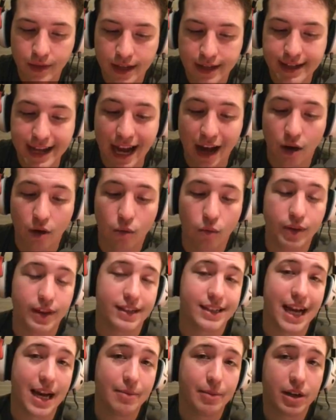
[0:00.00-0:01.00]
Now, when
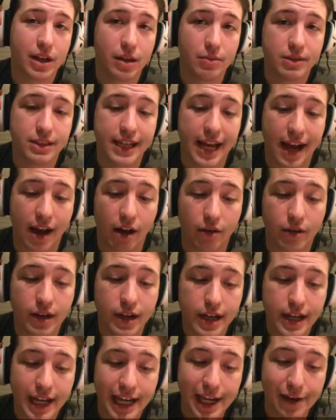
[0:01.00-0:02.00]
the timer comes down,
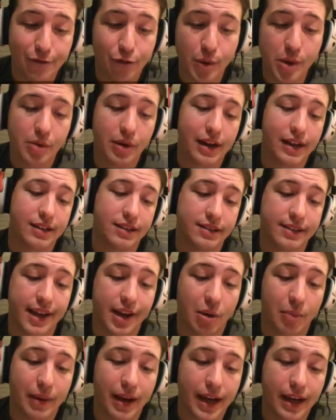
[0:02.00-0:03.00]
if we were at a
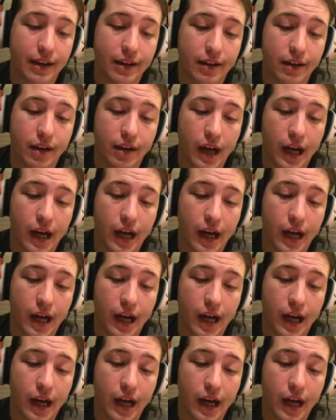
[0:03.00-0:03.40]
stalemate,